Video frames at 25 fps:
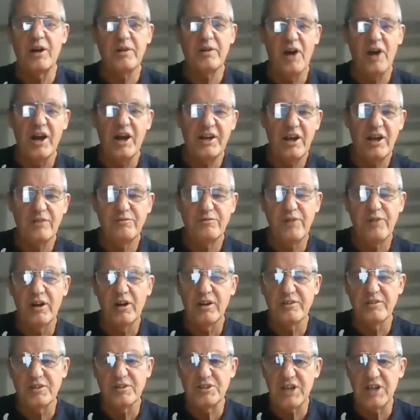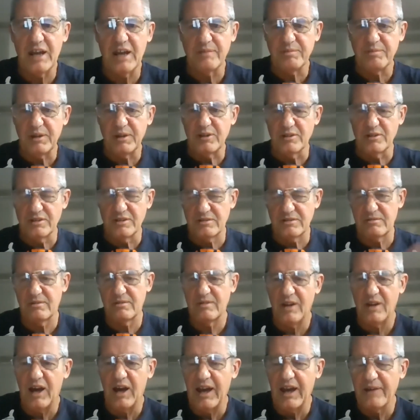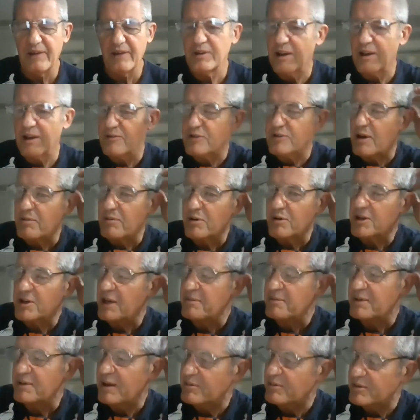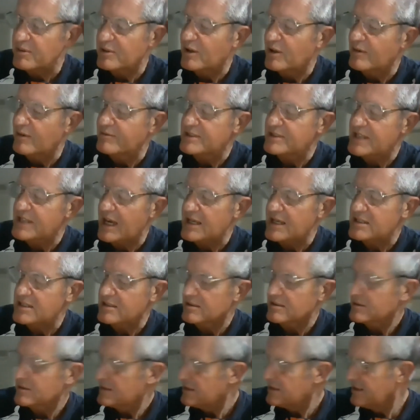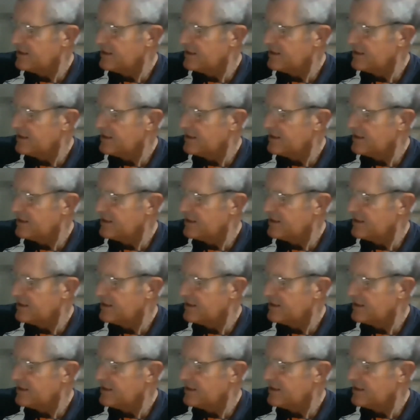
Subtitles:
I don't follow the chat because I have enough trouble keeping up with the conversation.